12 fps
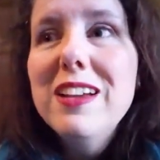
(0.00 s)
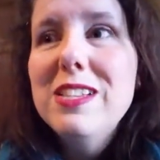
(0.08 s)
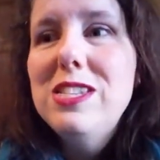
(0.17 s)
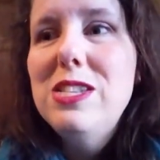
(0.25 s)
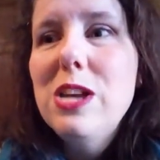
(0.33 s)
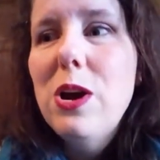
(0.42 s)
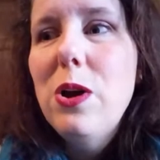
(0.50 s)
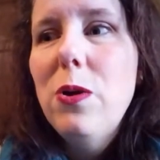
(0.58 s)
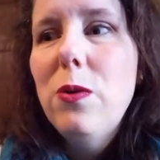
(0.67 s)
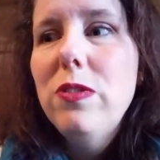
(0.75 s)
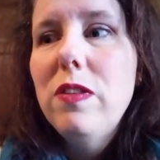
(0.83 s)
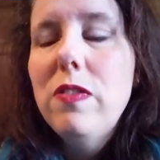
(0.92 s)

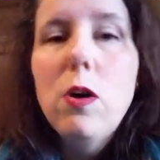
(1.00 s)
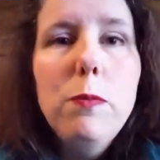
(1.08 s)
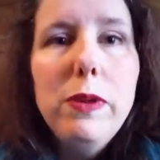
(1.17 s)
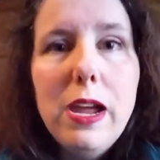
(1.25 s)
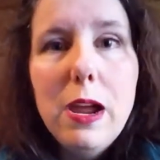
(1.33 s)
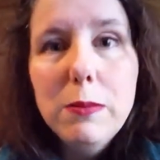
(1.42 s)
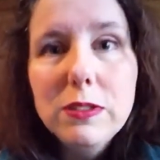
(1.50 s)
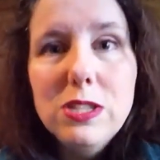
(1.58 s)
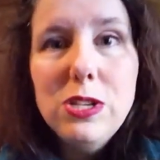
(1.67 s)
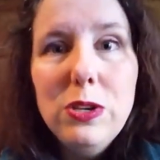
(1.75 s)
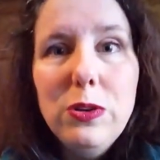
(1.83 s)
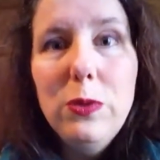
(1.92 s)
so that they'll be able
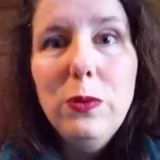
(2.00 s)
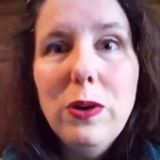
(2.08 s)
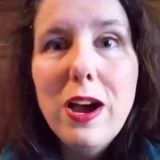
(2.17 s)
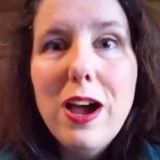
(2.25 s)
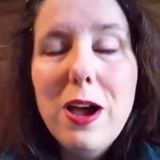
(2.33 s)
to